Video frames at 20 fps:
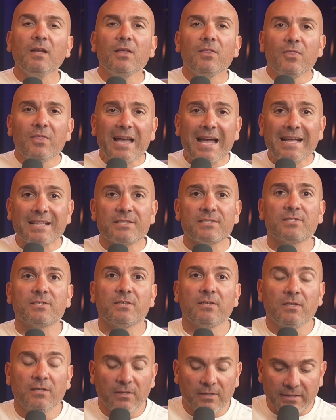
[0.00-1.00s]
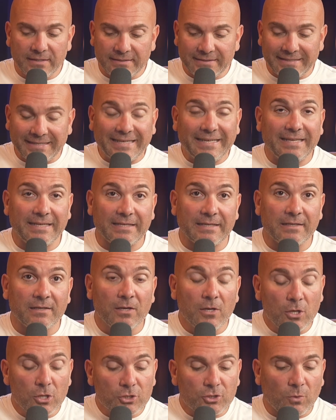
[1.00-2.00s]
That's the key.
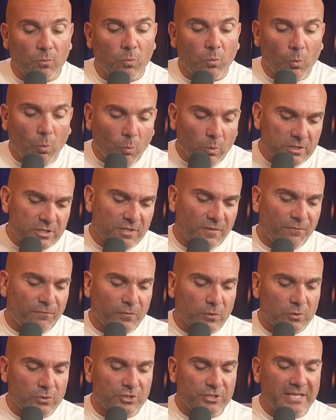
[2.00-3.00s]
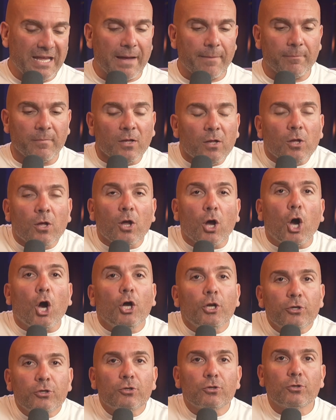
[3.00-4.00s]
So what's the first step?
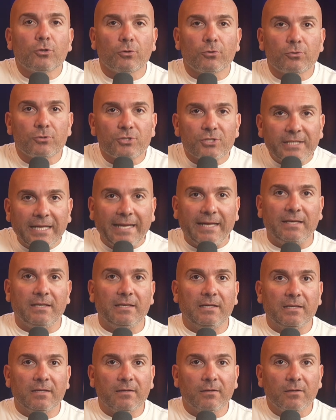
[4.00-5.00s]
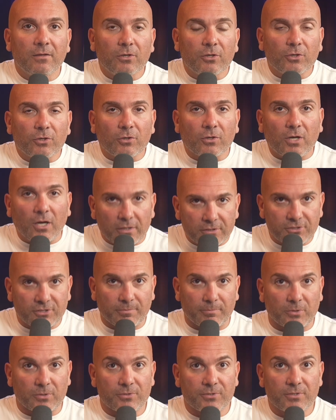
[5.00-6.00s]
Understanding your
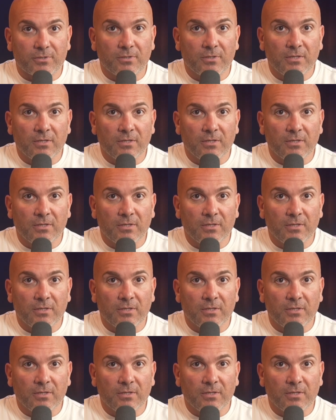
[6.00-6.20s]
customers.